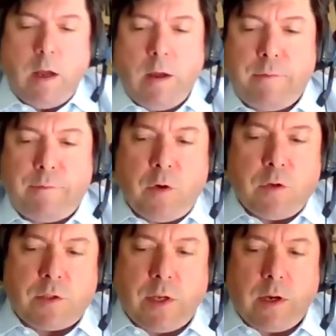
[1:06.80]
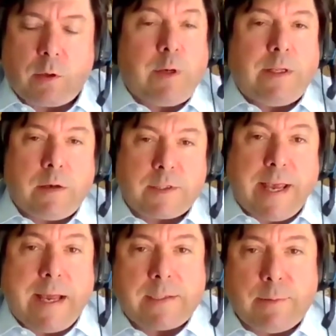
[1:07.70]
First, greenhouse
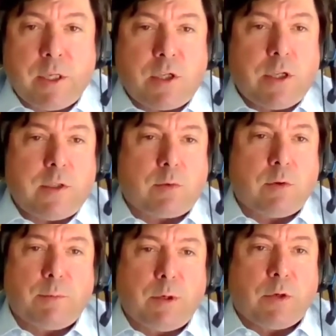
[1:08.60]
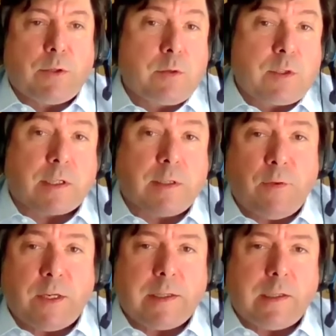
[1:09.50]
gas emissions will be reduced
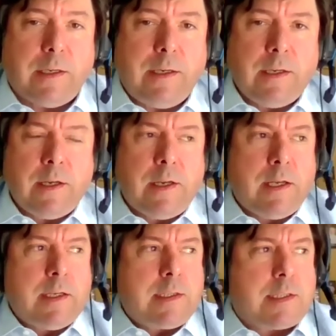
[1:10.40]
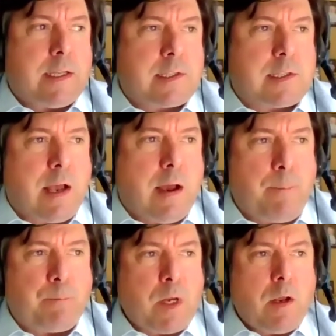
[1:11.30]
significantly since
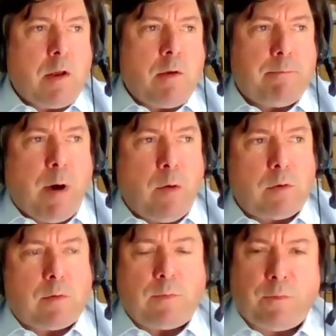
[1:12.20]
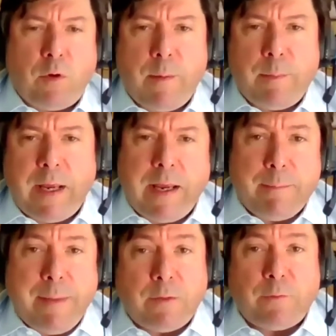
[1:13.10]
both from a
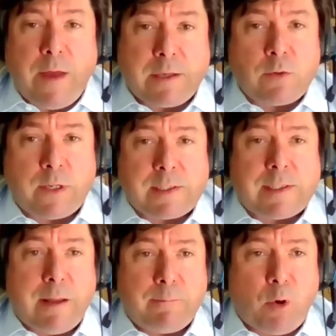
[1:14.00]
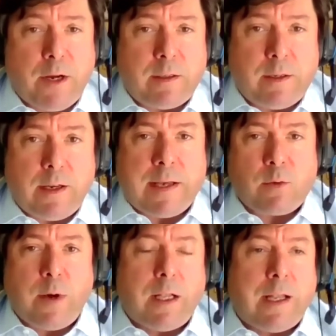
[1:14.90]
manufacturing standpoint as
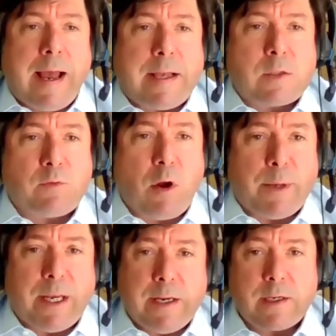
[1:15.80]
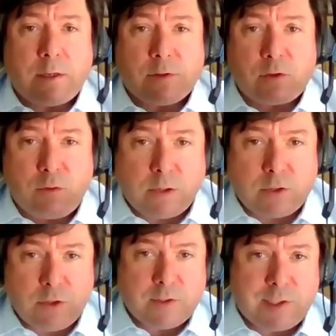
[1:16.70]
well as from a
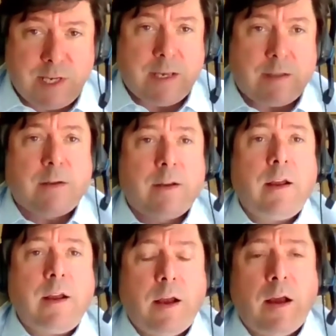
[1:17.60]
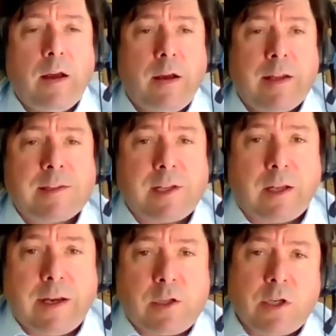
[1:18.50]
construction site
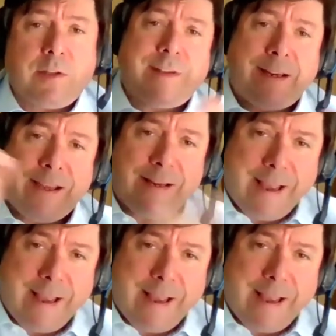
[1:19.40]
installation, digging